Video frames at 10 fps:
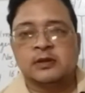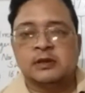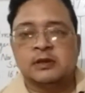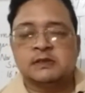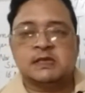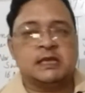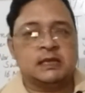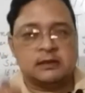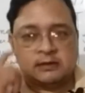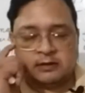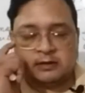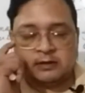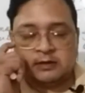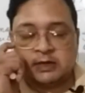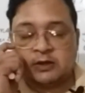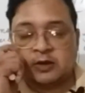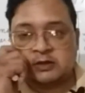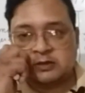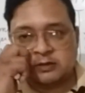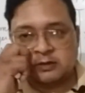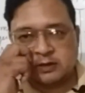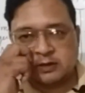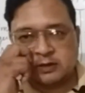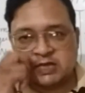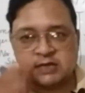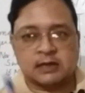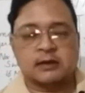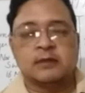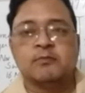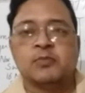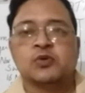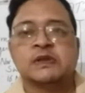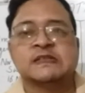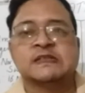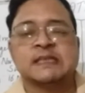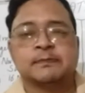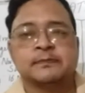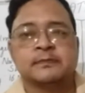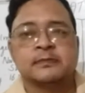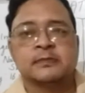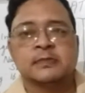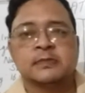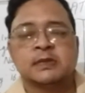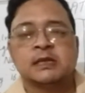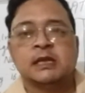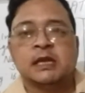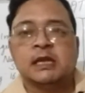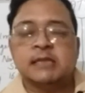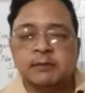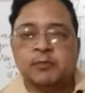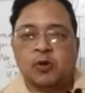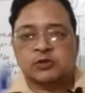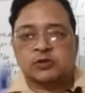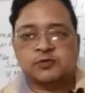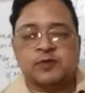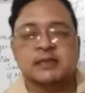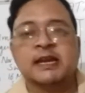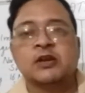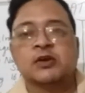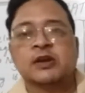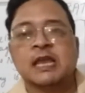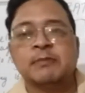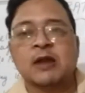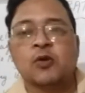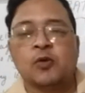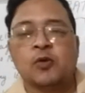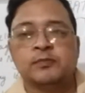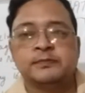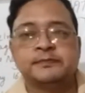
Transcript: she did not take a bold step. Then both father and daughter came back home,